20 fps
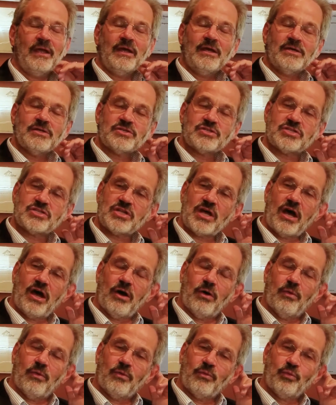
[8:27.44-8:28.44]

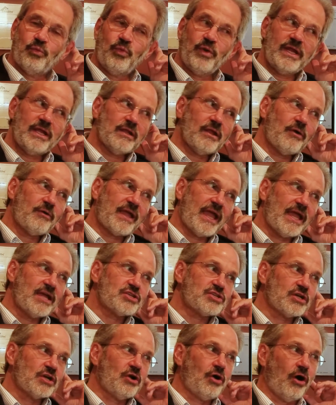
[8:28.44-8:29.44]
So,
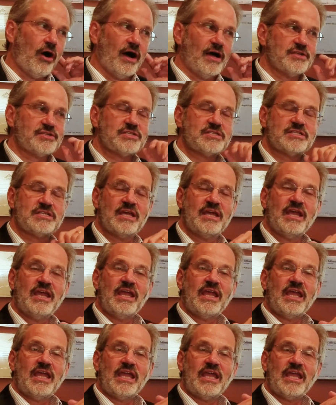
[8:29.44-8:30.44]
relocation costs
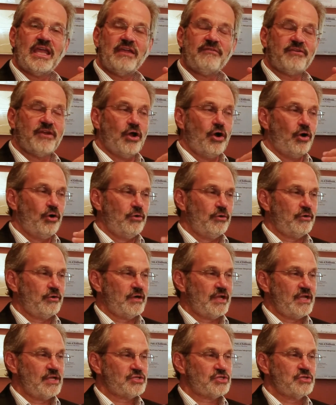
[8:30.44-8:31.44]
if an owner
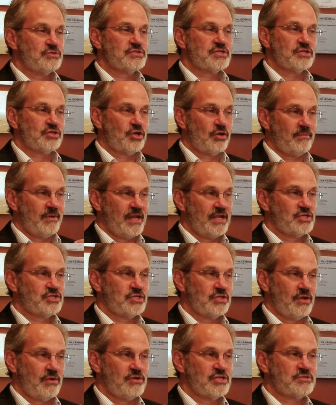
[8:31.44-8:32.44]
issues a
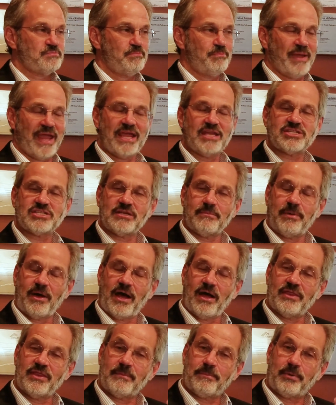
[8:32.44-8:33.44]
termination notice based
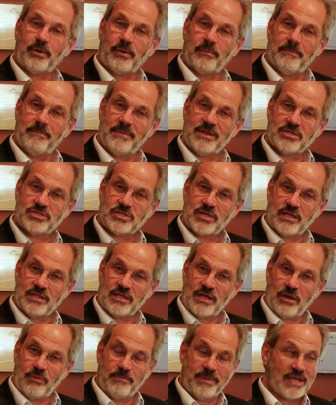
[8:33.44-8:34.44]
upon the permission, you
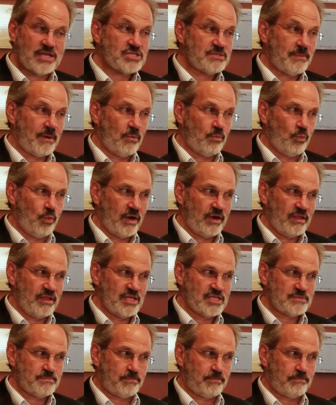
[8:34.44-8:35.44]
know, based upon one of
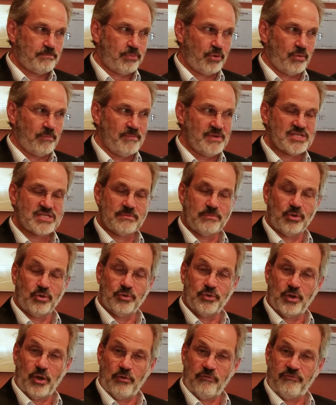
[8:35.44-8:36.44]
these permissible
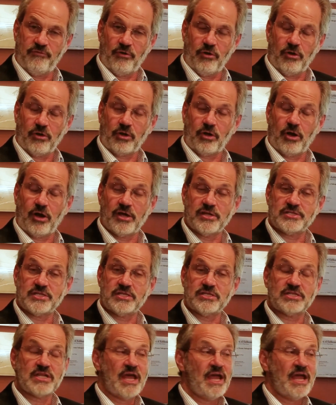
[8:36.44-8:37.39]
no fault causes,